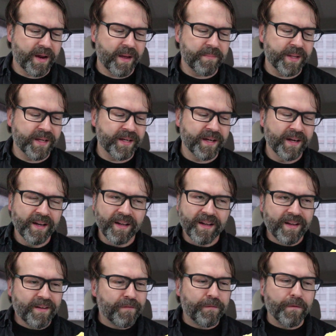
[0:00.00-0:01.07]
I mean,
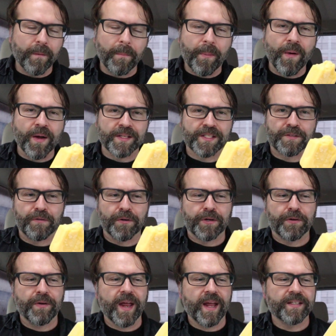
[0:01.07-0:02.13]
full points for
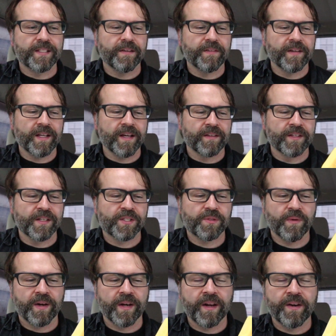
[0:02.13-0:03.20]
creativity on this one.